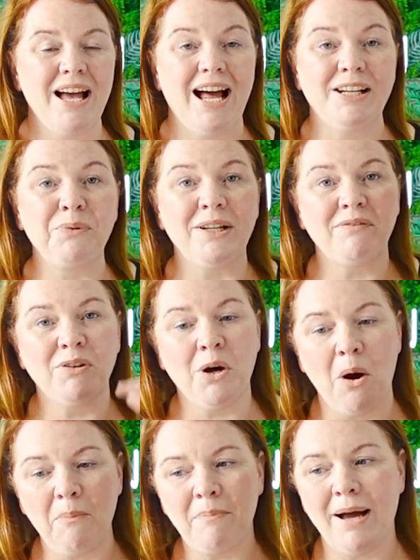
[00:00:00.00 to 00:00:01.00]
And when I've
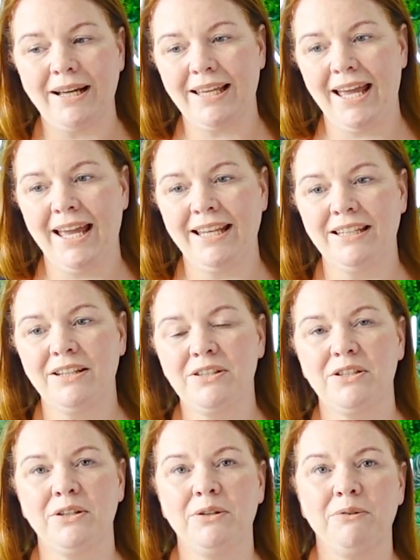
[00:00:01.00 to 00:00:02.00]
gone back in
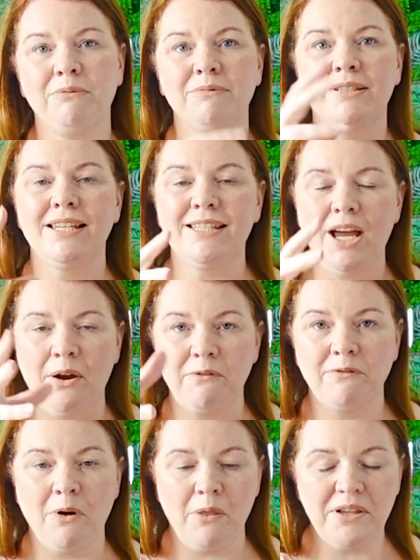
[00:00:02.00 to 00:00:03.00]
to test it out
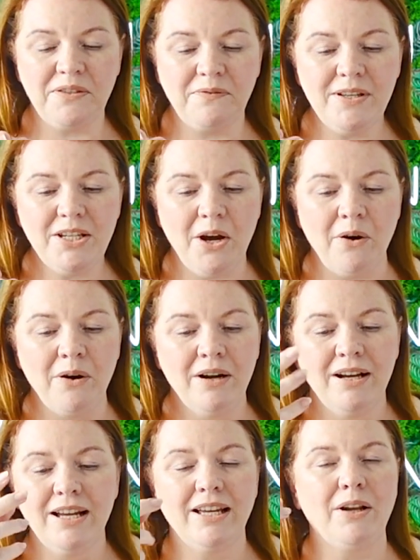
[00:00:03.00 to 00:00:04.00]
for this video,
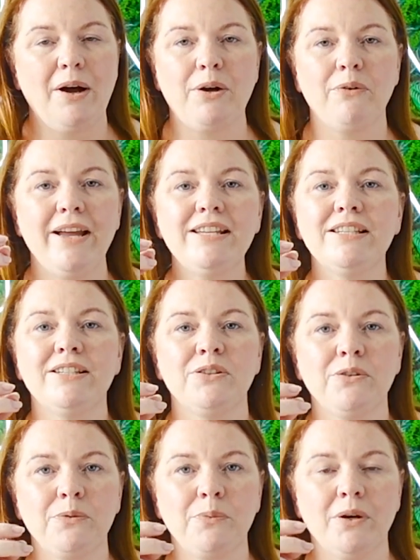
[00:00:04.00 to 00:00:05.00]
I created
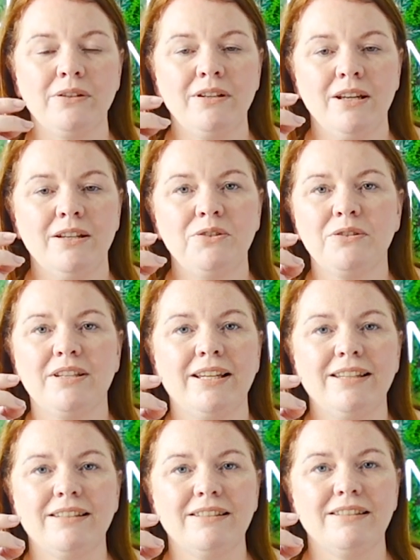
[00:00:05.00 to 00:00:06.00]
another one, just
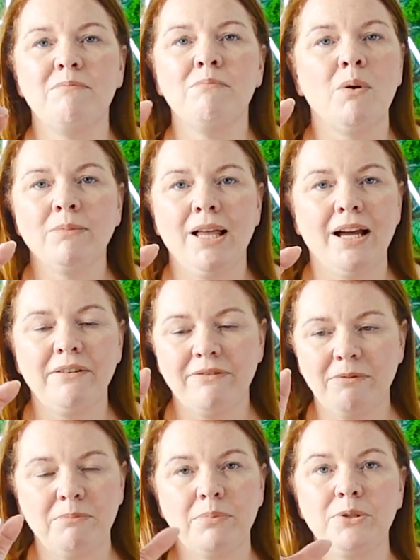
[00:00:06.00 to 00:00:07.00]
like mum life,
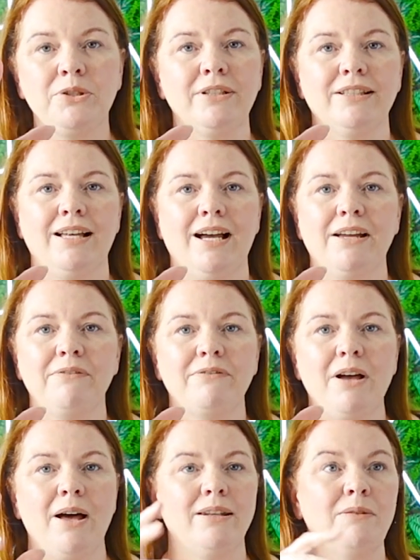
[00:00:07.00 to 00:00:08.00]
budget life,
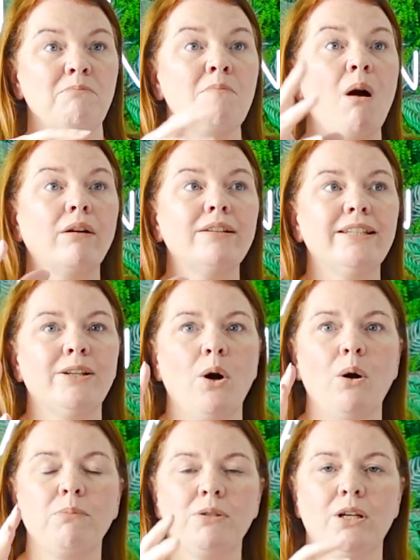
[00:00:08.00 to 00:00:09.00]
and mocked it
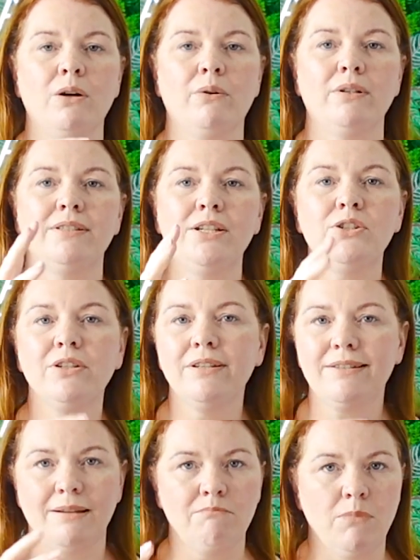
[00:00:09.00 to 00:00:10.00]
up to go on
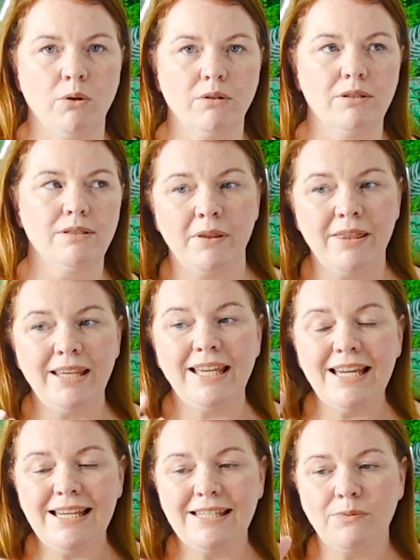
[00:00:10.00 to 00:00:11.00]
t-shirts and mugs. The thing
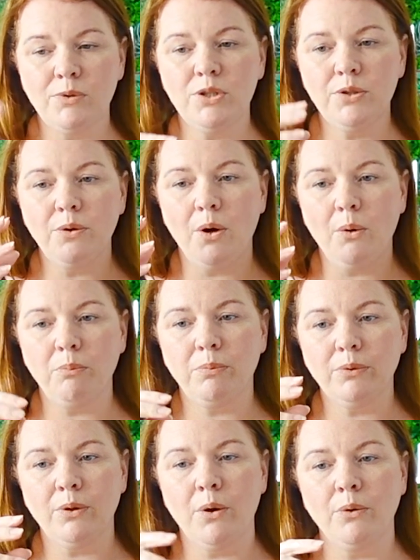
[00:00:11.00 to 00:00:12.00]
is, once you
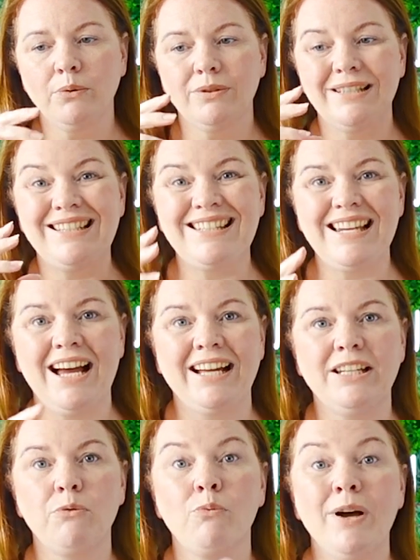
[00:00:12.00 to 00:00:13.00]
upload a
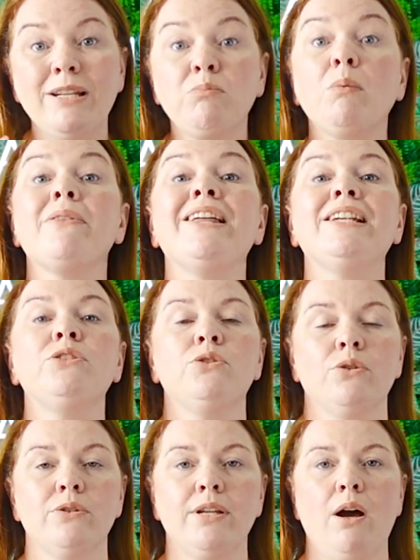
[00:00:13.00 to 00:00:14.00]
design, Redbubble then
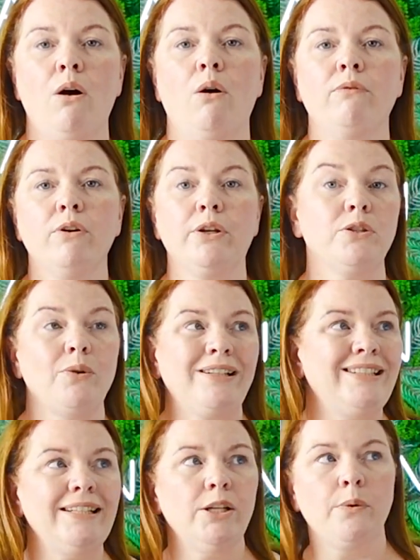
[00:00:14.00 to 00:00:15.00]
does it all for you. So I
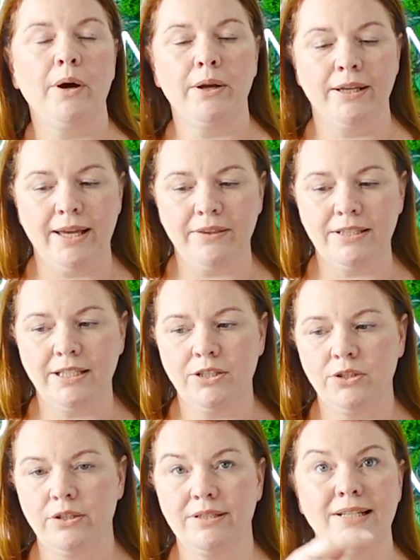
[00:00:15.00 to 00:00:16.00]
didn't go out and get the
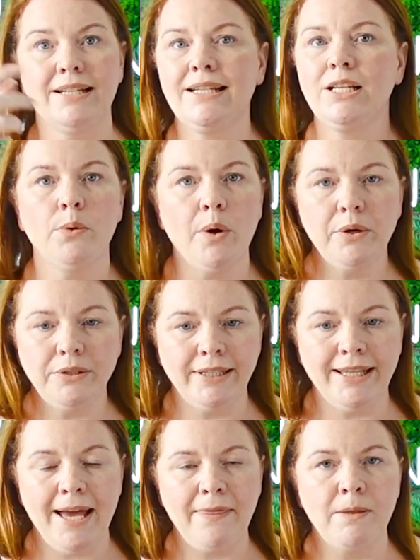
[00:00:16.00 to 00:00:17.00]
t-shirts, and I didn't go out
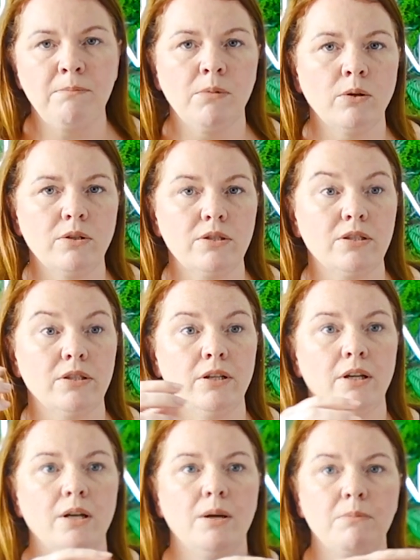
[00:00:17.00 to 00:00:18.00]
and get the mugs to
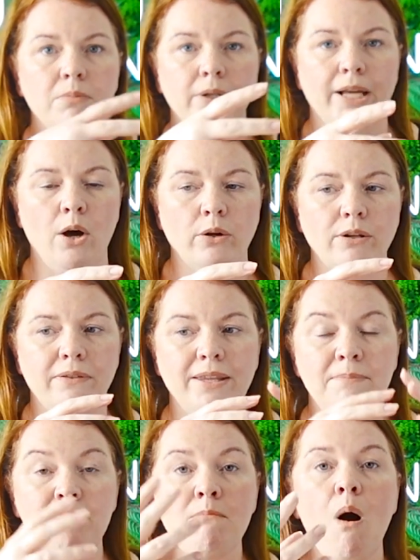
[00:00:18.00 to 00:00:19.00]
put it on.
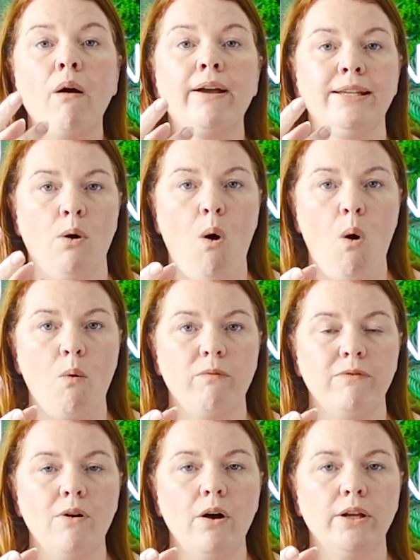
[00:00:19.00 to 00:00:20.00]
They mock it up
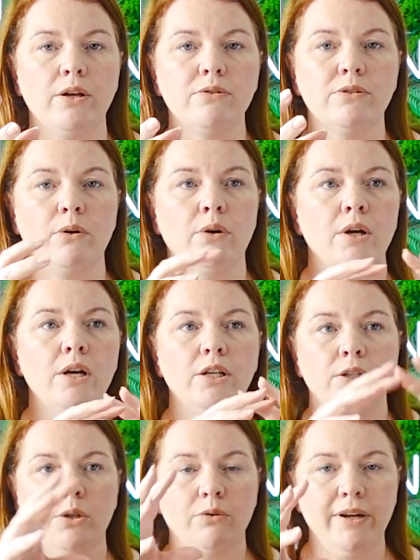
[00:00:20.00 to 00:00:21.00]
for you. So
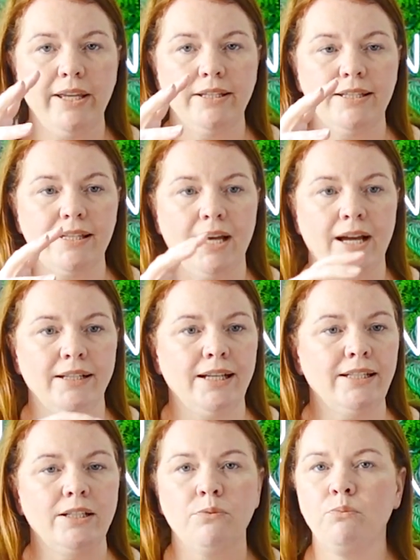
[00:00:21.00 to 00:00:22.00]
you create your design.
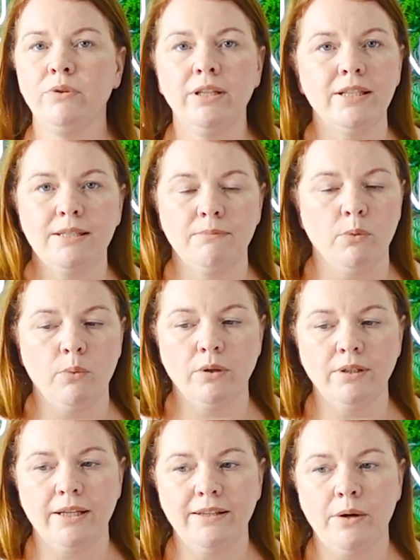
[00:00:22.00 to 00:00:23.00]
I did a really simple
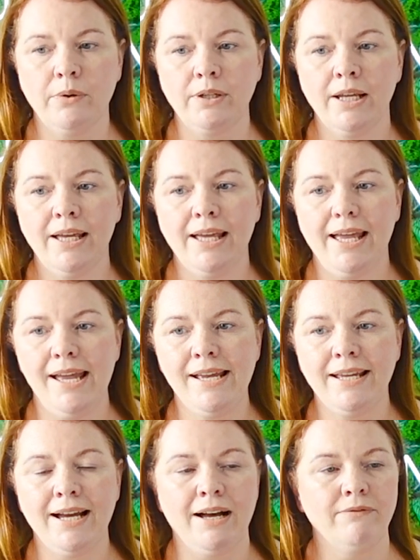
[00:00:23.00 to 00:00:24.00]
one like that one
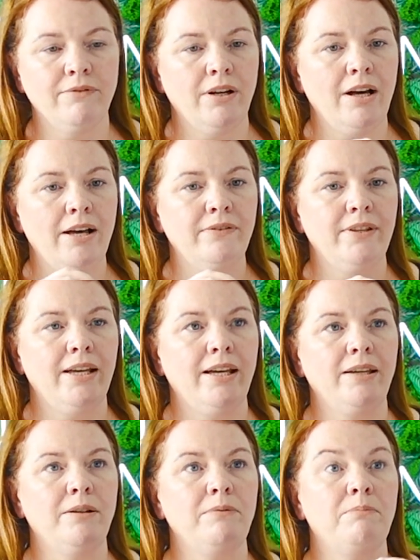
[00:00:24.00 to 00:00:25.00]
in Canva, and
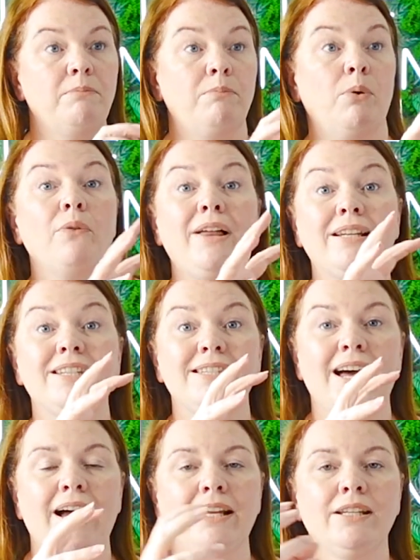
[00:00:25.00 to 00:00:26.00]
they put that
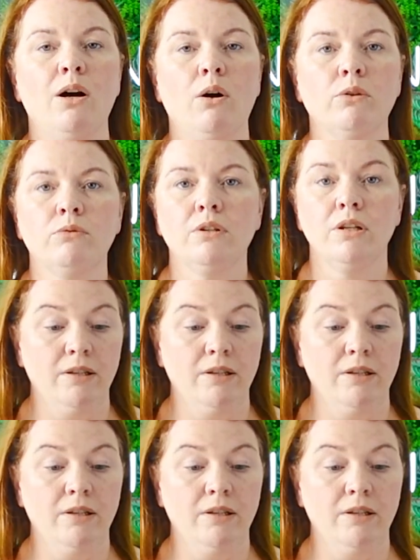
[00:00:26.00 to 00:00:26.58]
design on.